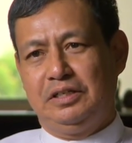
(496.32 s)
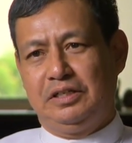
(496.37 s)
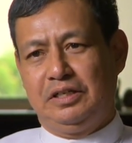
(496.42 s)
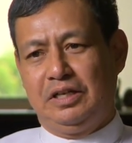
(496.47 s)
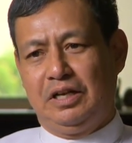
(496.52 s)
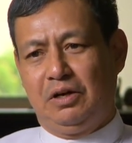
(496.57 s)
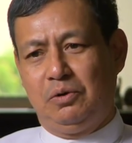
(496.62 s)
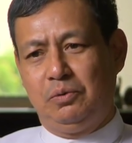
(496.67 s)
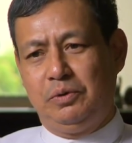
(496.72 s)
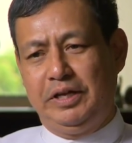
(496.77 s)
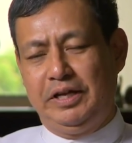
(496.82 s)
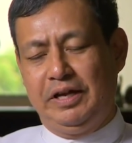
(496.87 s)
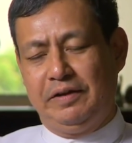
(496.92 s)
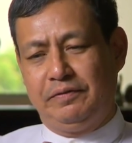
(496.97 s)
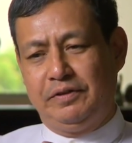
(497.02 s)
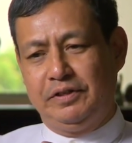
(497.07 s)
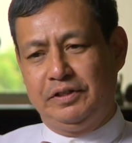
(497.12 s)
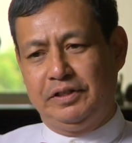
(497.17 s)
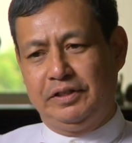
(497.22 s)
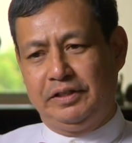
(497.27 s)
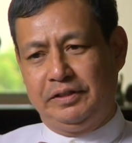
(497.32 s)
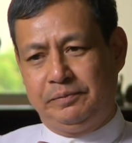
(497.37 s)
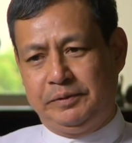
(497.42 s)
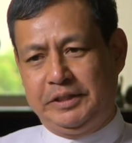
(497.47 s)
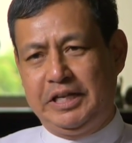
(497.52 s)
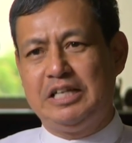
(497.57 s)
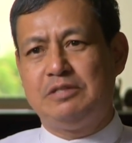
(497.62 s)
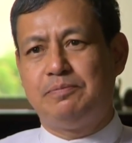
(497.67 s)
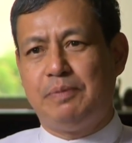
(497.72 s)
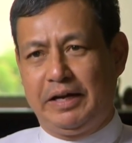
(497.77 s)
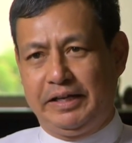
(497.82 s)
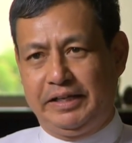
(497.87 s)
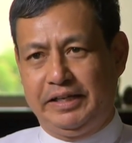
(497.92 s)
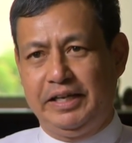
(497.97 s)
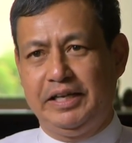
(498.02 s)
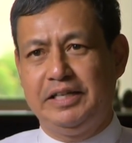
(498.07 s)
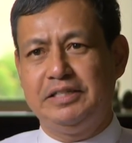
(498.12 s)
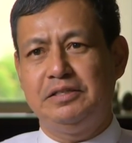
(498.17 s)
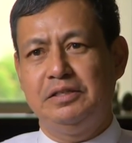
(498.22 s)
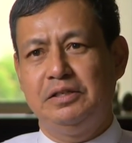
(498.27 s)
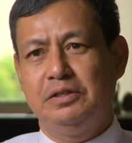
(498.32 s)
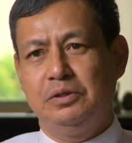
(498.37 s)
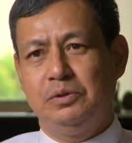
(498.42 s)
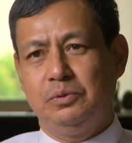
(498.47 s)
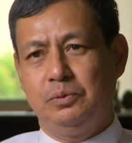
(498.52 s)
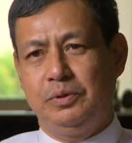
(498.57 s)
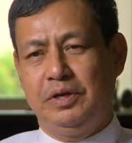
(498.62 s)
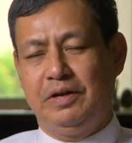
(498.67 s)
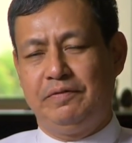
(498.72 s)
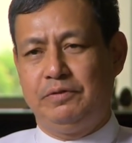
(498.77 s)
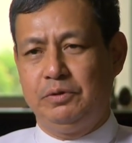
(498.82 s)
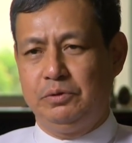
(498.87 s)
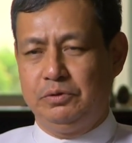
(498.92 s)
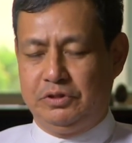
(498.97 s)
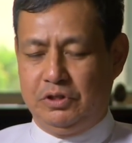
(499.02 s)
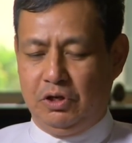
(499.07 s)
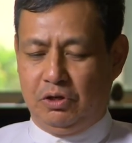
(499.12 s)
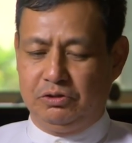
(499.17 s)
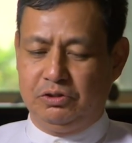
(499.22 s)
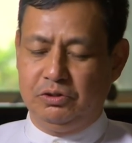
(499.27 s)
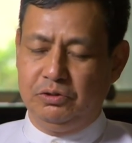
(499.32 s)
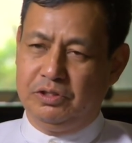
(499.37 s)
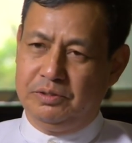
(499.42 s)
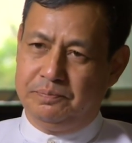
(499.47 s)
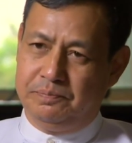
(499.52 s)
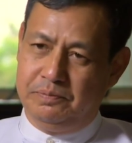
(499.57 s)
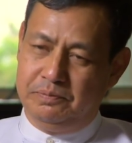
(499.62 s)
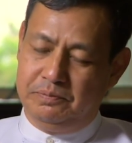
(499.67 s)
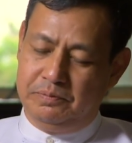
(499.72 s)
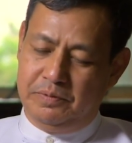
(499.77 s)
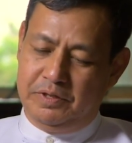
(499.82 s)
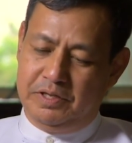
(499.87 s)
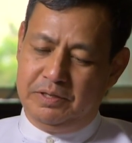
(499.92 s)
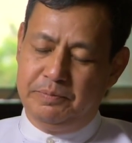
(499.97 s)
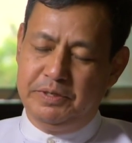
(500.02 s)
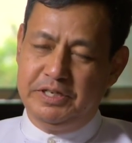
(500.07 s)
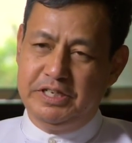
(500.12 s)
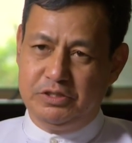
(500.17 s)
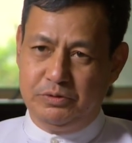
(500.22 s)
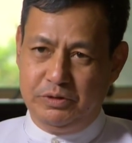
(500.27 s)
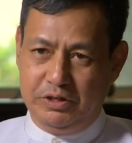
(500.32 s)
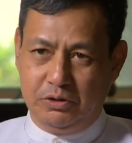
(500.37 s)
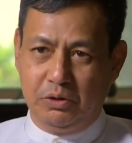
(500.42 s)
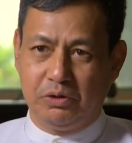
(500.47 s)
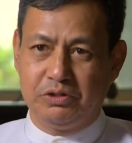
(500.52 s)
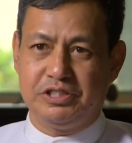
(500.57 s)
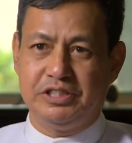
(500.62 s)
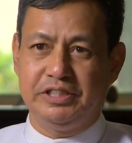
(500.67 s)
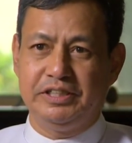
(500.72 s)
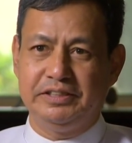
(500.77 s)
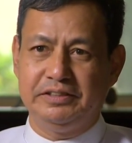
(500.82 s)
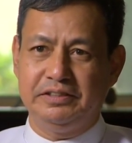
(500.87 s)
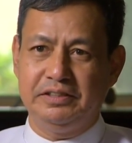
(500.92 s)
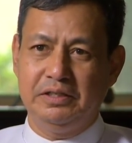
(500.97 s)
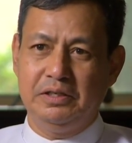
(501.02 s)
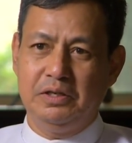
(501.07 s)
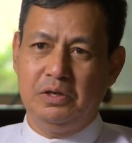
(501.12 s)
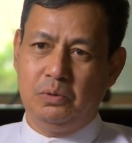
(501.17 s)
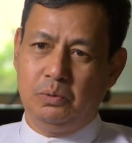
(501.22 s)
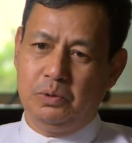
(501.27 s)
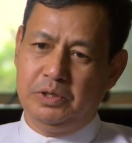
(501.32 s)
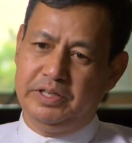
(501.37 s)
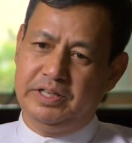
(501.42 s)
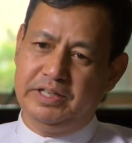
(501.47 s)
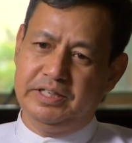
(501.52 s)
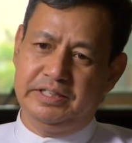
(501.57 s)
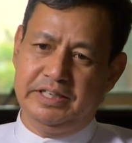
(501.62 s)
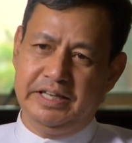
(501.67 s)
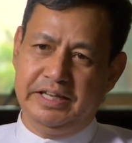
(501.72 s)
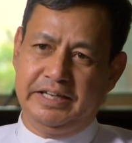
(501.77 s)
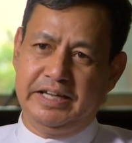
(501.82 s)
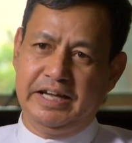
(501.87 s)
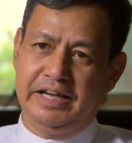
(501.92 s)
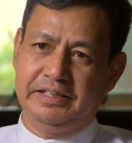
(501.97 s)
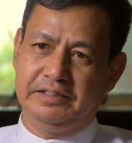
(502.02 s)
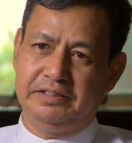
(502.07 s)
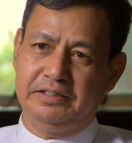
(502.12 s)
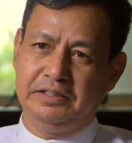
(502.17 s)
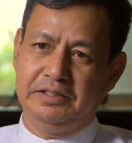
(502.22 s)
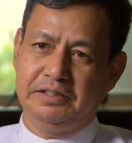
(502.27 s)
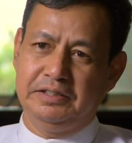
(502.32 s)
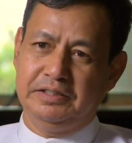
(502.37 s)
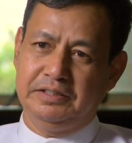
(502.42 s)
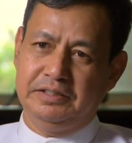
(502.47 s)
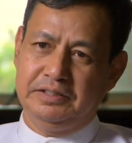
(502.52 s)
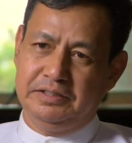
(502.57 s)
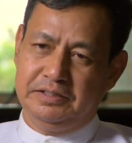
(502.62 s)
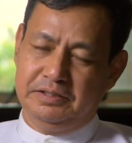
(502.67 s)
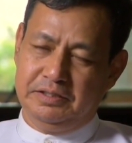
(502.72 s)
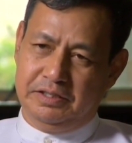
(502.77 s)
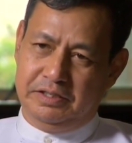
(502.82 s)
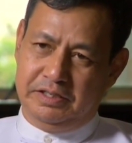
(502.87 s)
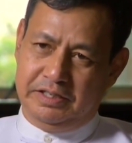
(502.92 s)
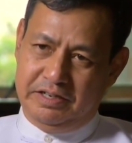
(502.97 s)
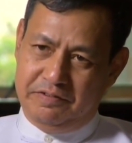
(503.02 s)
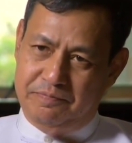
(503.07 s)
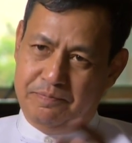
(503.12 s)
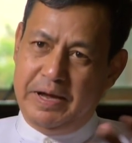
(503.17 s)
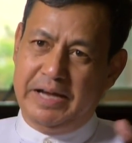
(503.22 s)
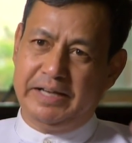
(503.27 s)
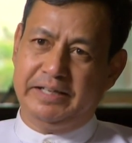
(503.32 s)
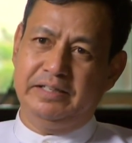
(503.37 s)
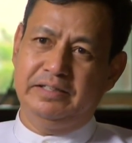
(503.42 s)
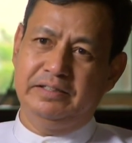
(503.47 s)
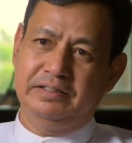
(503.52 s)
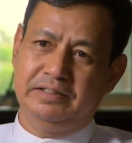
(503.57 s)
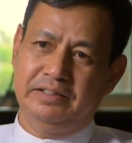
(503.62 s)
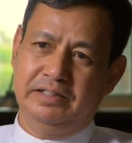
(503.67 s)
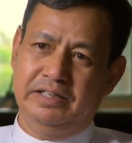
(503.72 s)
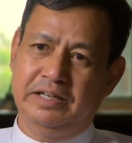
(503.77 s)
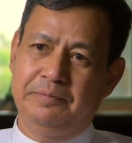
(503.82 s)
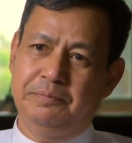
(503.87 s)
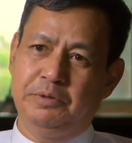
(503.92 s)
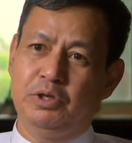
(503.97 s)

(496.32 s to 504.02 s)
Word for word: now we have the case by case, we have to talk to the, the ministry concerned whether they can give back land.